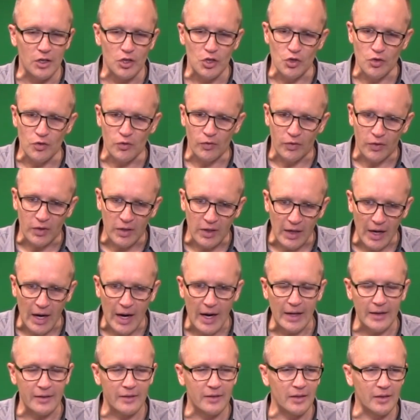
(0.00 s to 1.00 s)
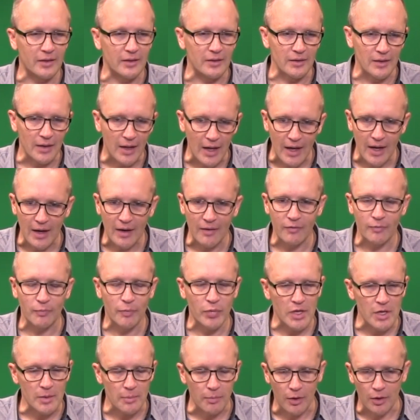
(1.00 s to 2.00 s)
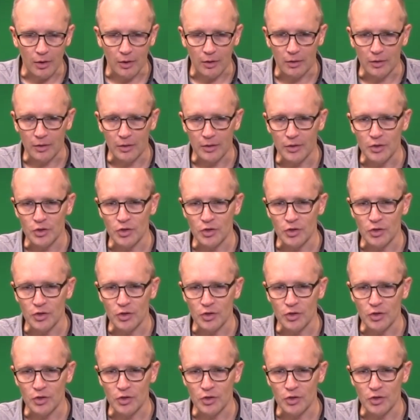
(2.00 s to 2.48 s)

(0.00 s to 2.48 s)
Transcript: you've got to love people.